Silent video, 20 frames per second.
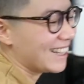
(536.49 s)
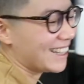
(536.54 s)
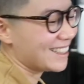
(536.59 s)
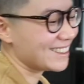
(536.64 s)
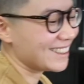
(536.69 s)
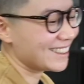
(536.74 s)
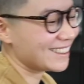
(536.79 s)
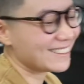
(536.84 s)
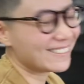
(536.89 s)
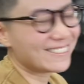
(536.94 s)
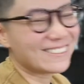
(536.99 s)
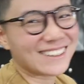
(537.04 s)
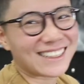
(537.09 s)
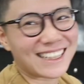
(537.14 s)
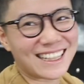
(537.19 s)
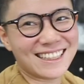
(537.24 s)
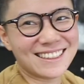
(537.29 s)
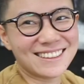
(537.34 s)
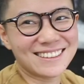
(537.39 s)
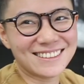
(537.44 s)
I think we
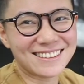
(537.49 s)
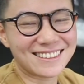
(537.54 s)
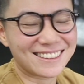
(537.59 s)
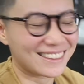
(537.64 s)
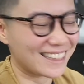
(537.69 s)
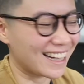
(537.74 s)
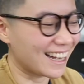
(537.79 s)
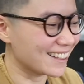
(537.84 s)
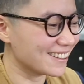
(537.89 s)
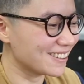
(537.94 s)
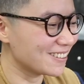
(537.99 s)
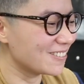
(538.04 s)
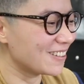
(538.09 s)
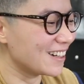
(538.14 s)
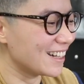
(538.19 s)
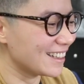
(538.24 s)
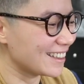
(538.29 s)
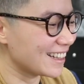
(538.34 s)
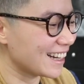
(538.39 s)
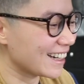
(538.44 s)
can use other
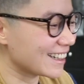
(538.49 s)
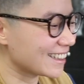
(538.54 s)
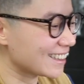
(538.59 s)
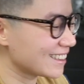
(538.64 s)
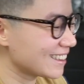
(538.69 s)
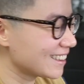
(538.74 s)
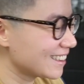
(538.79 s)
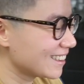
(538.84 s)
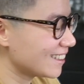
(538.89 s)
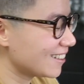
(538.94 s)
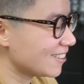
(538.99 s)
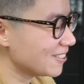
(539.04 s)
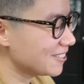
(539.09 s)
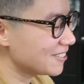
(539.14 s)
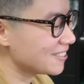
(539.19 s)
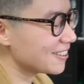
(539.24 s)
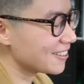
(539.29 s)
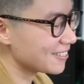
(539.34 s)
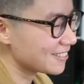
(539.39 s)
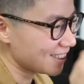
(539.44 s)
way, like, oh,
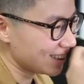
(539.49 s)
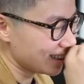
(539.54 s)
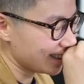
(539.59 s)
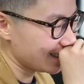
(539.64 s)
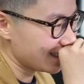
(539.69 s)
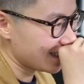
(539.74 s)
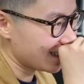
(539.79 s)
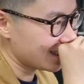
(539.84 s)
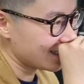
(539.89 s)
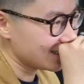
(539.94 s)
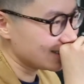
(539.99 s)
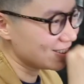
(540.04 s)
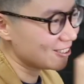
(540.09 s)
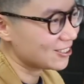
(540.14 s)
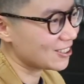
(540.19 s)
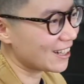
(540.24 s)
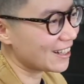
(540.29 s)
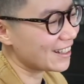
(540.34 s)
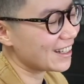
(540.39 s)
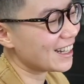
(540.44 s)
you know tea, then you
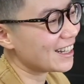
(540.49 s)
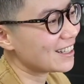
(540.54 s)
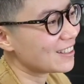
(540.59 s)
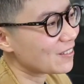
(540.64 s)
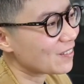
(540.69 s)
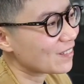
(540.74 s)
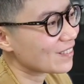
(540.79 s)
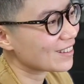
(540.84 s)
try that.